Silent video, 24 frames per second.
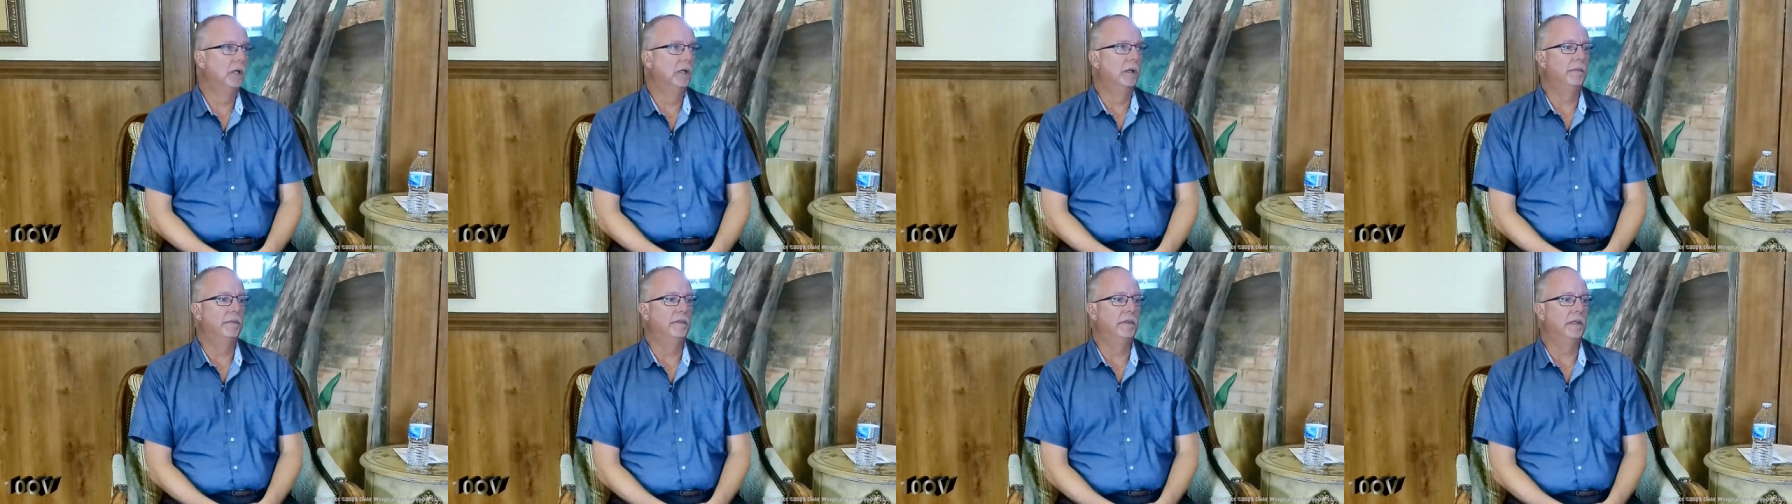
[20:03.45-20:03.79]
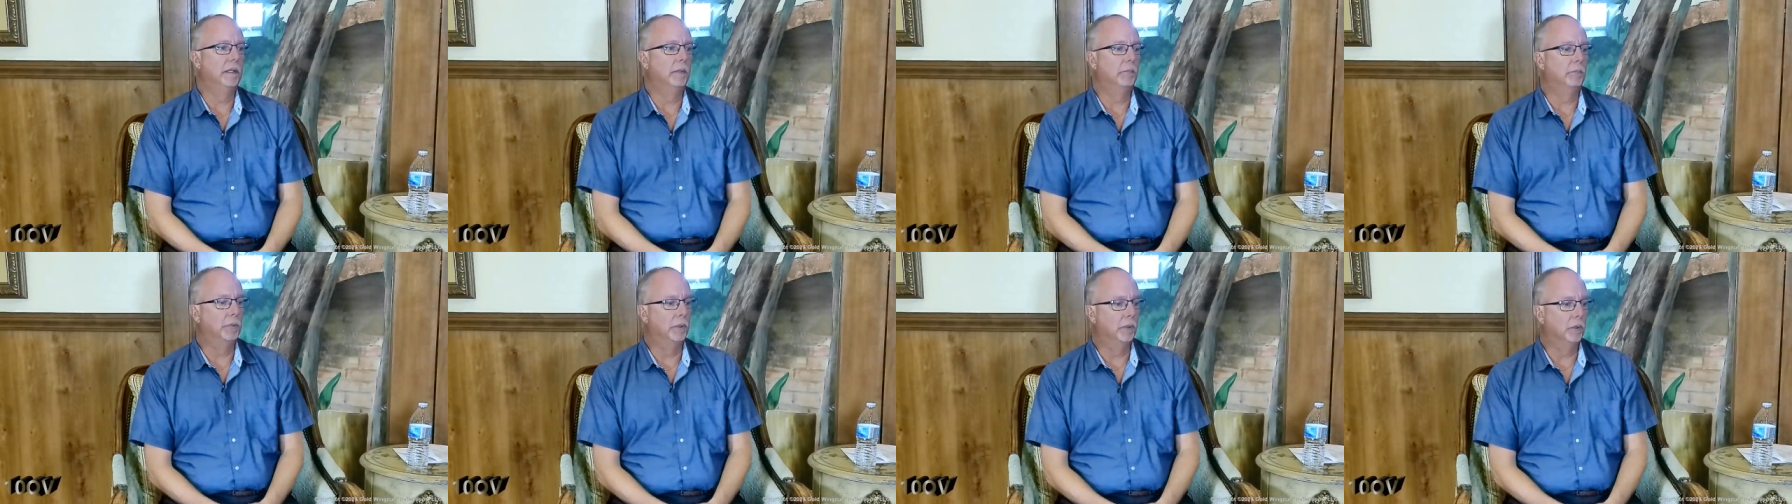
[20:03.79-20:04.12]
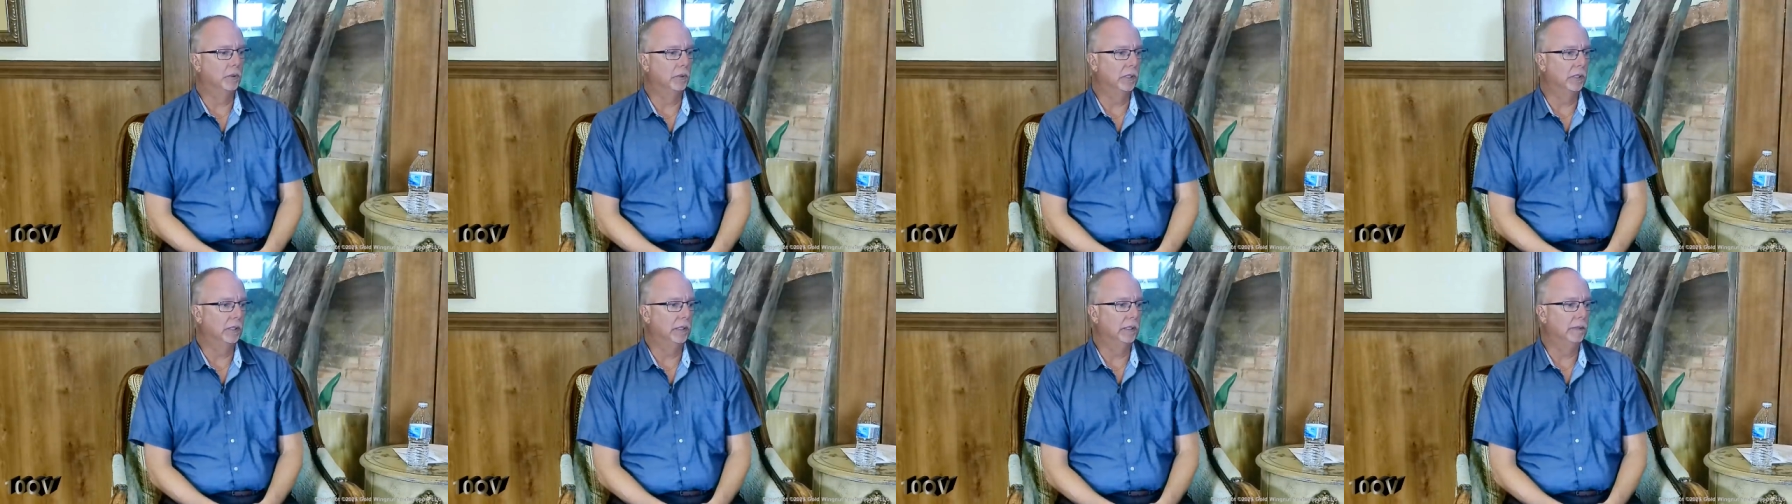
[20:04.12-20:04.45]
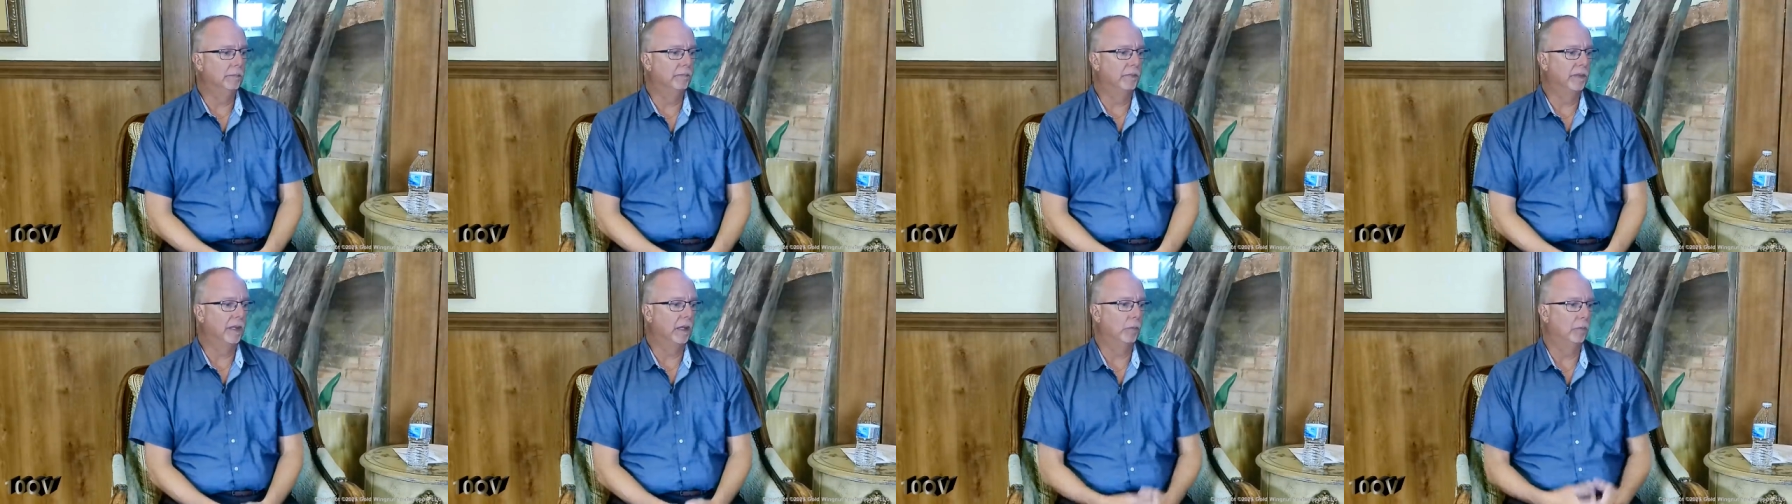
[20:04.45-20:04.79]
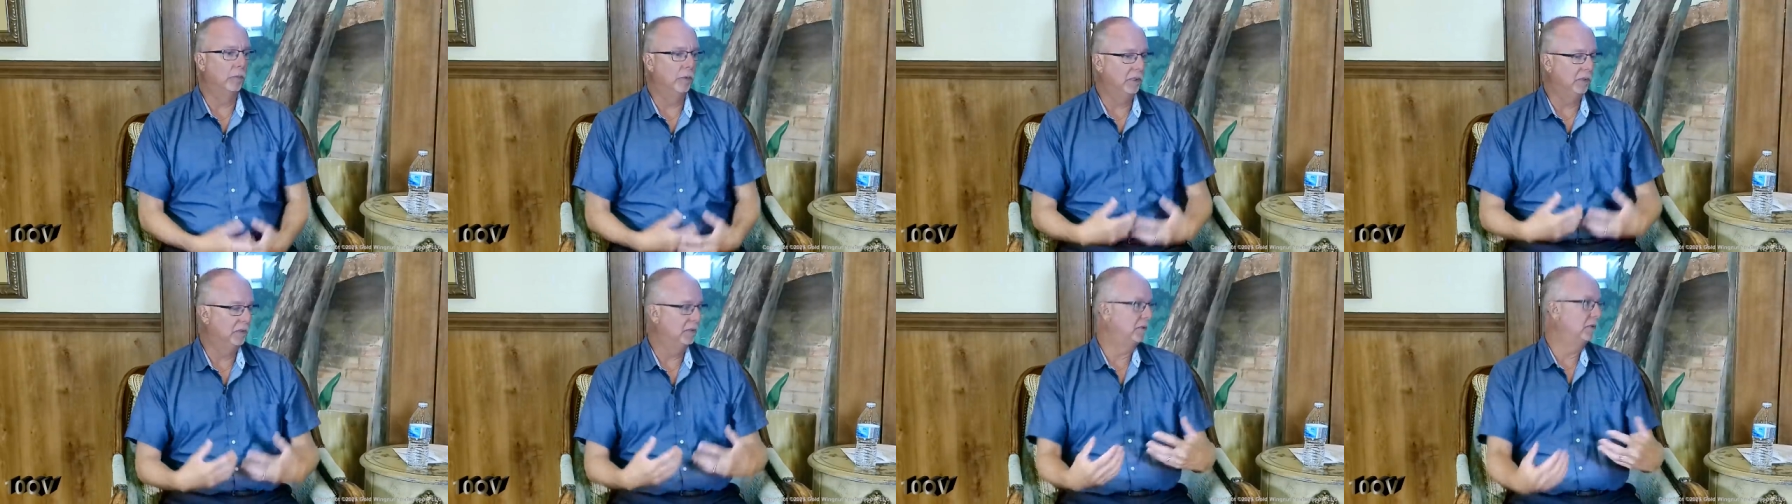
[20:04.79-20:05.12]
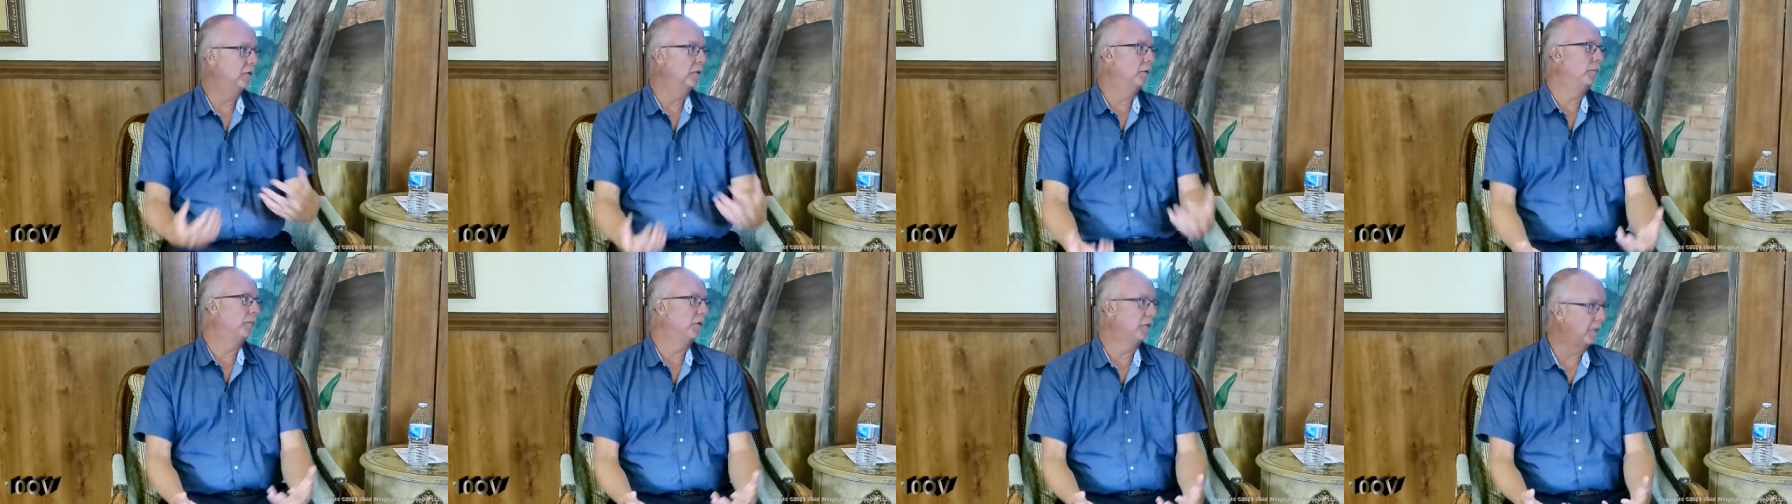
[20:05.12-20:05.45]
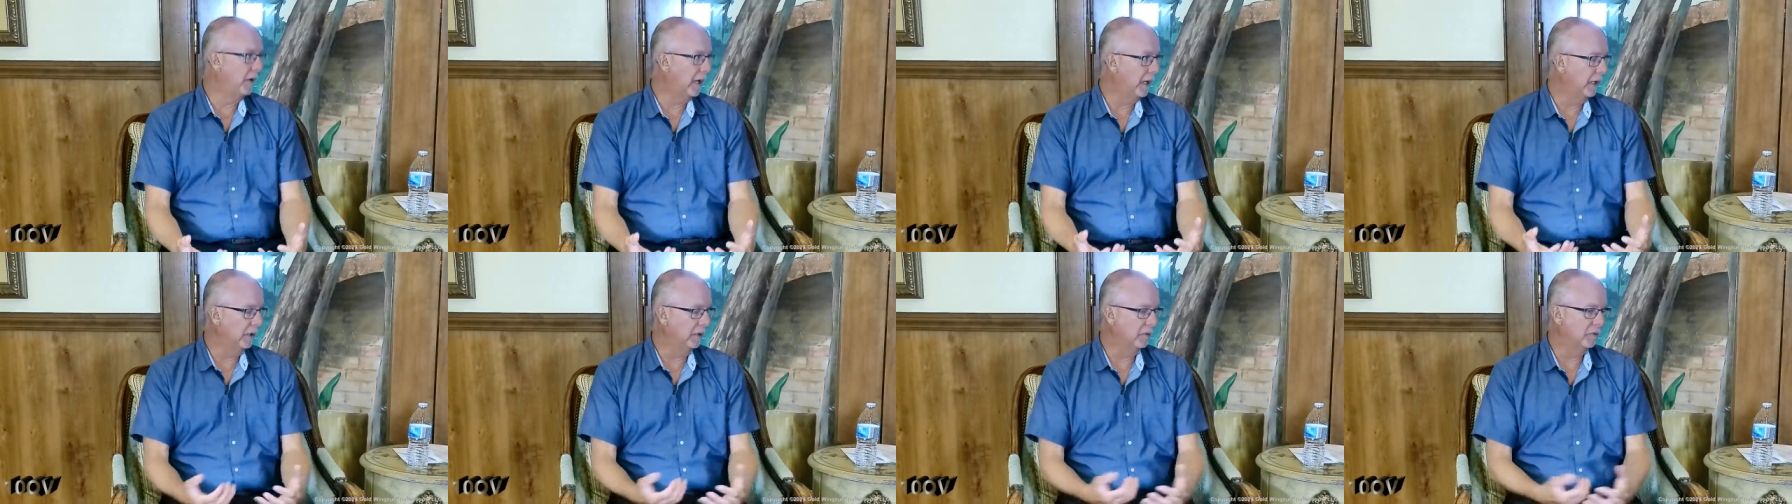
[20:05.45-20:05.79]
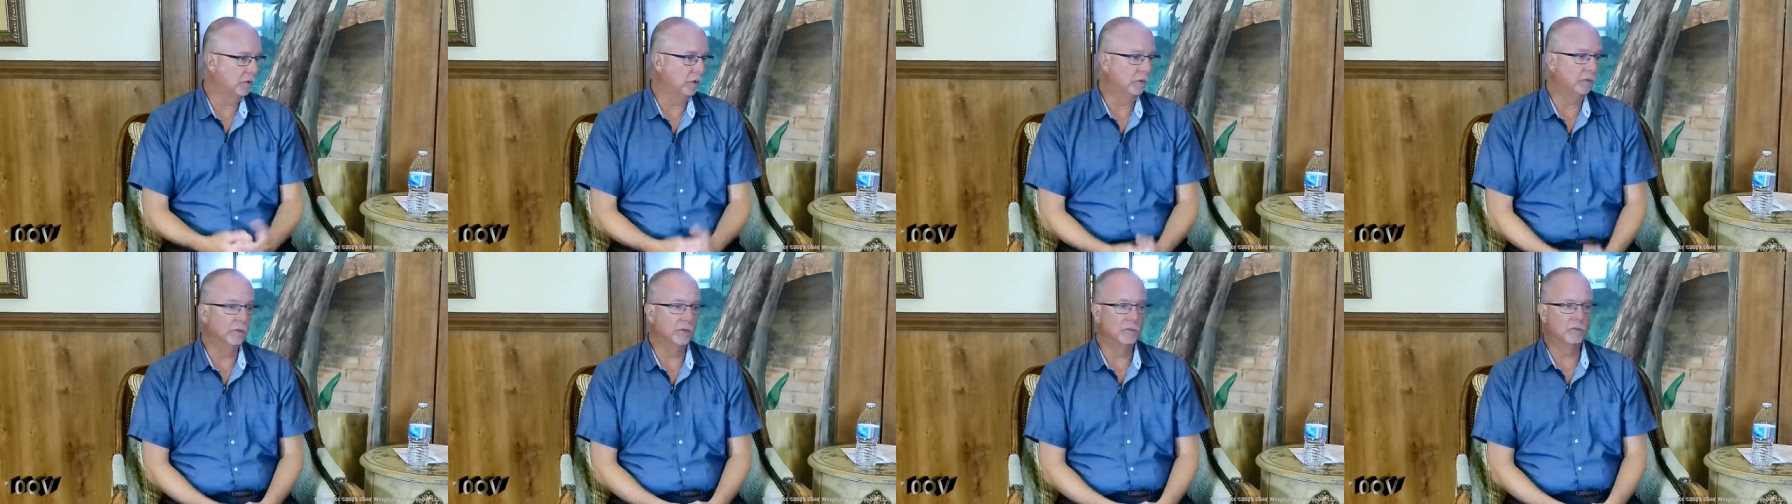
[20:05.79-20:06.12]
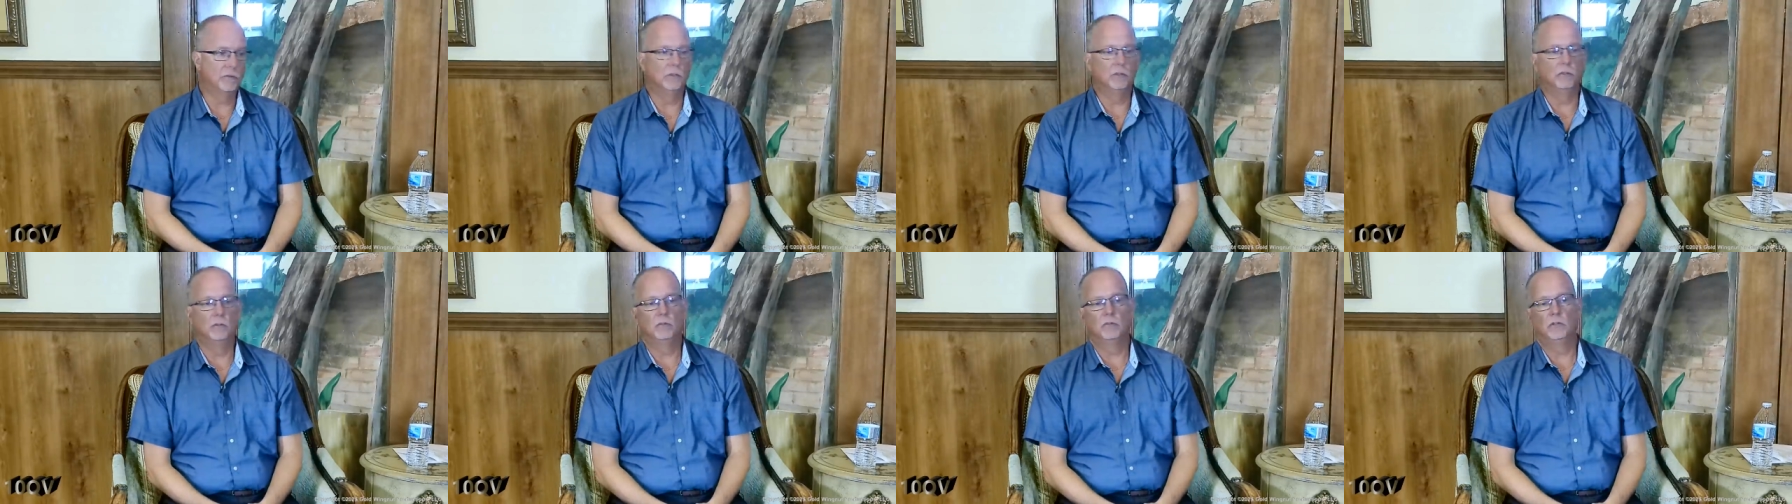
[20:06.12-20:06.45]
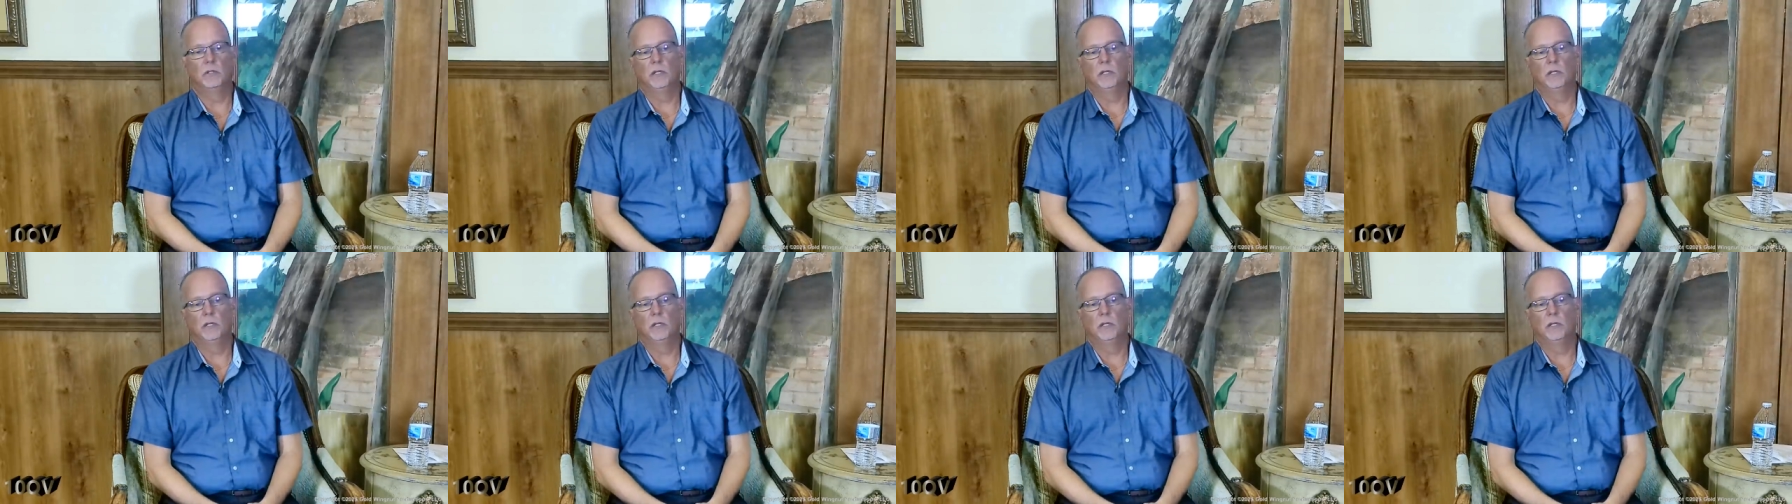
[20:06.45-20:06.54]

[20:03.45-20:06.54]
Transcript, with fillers: the ability that we still provided services,